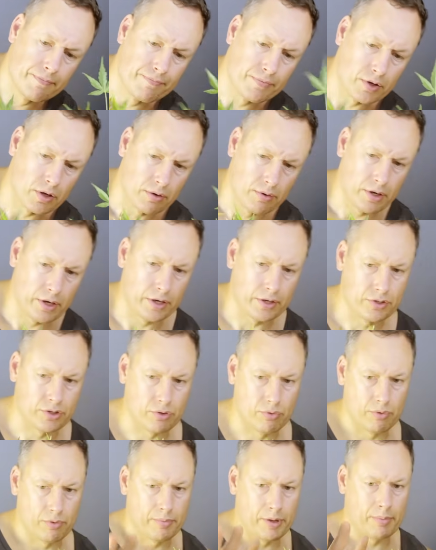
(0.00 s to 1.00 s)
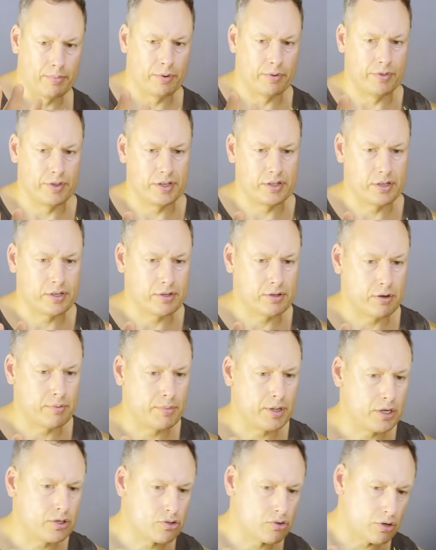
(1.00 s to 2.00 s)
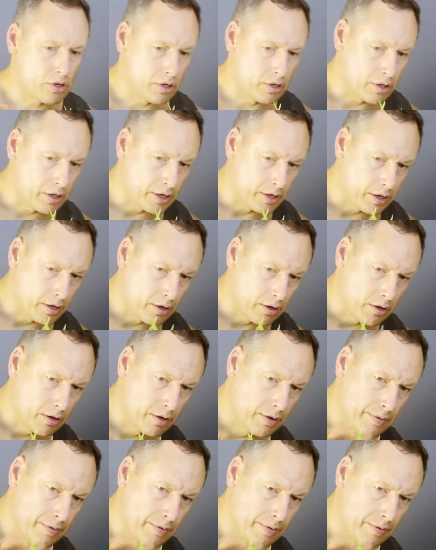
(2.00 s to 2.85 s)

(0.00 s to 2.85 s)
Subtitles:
All right, so remember, this is our main trunk line here.